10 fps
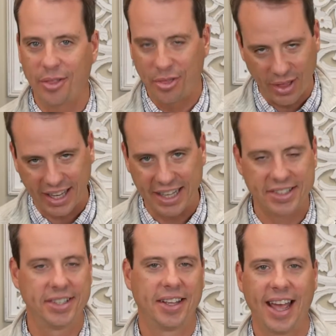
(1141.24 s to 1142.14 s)

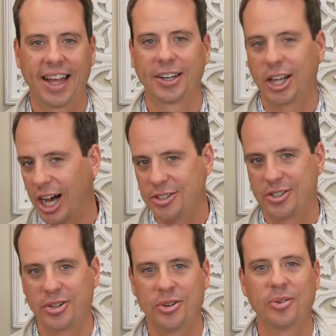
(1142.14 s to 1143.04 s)
thicket and
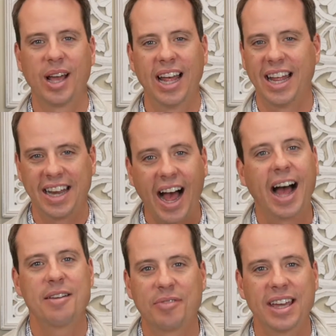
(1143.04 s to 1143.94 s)
kudzu and
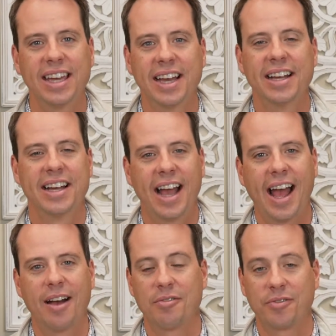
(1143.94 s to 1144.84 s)
ivy
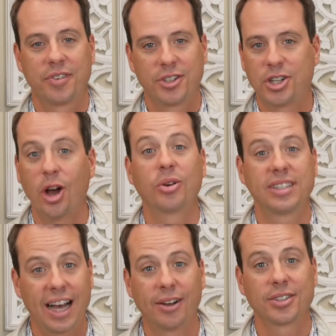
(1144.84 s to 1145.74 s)
have choked
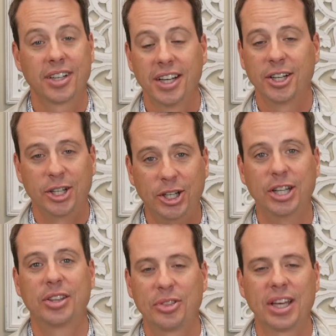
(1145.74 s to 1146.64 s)
out
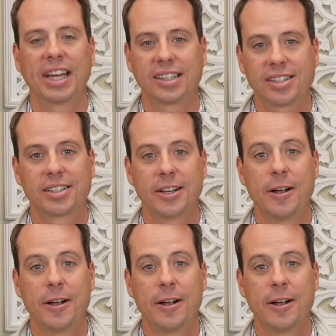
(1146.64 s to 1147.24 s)
good things.